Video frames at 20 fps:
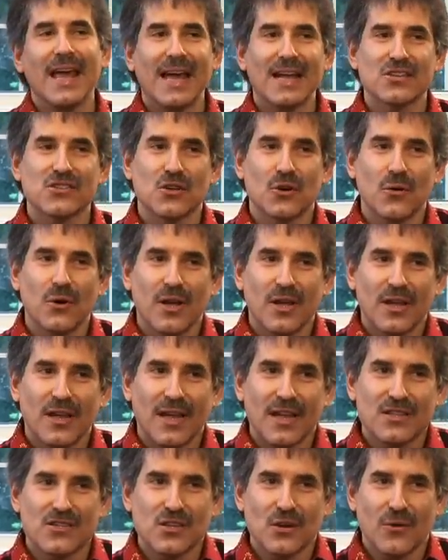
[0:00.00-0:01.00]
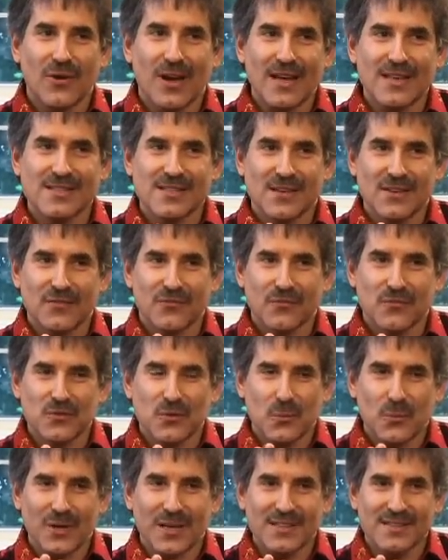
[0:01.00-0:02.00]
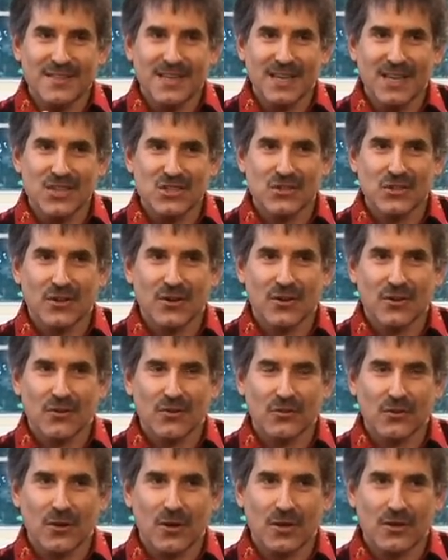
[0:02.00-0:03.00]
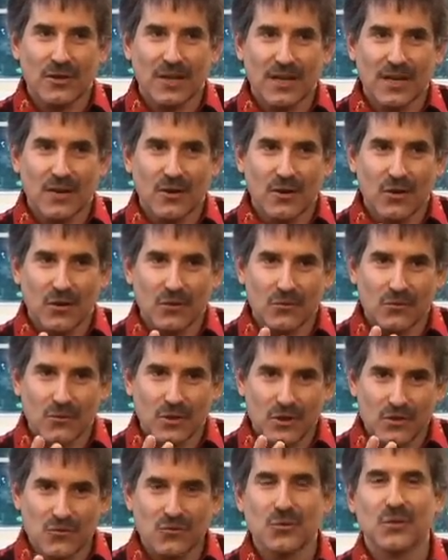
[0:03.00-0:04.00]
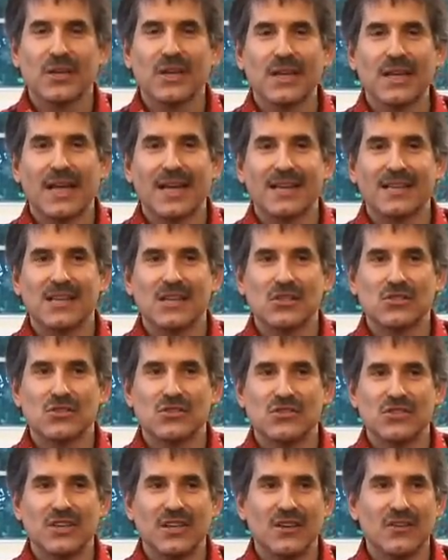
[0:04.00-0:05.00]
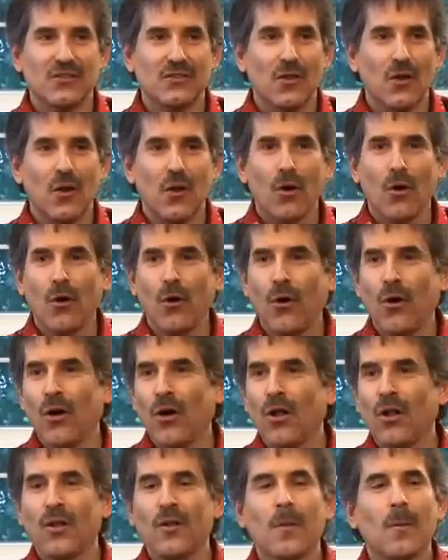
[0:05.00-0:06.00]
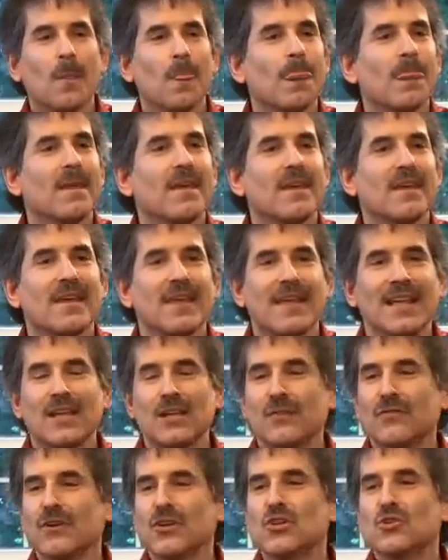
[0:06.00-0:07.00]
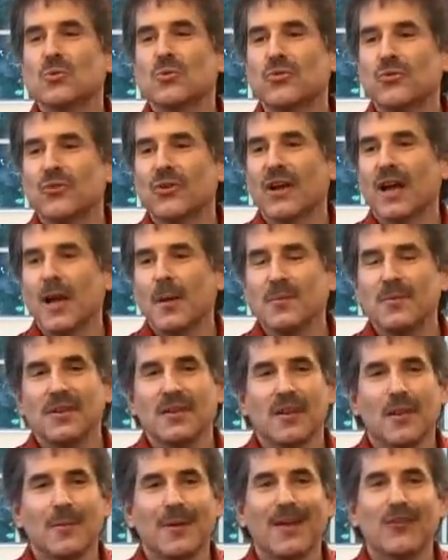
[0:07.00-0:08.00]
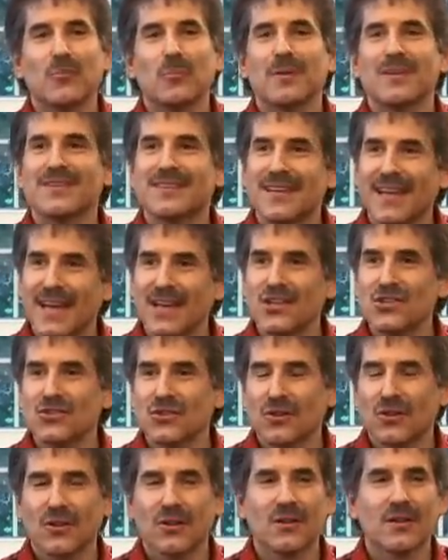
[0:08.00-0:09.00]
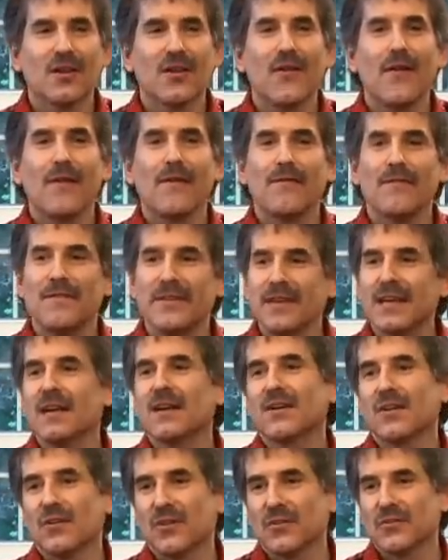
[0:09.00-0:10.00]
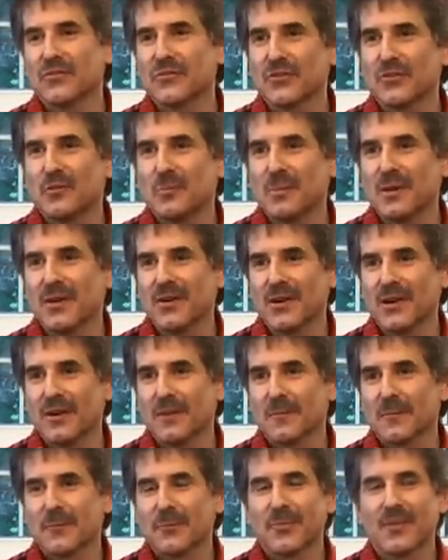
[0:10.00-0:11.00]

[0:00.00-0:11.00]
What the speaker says: And so when a teacher, like a truly enlightened teacher, sees all individuals who come to them as potential vehicles for spirit,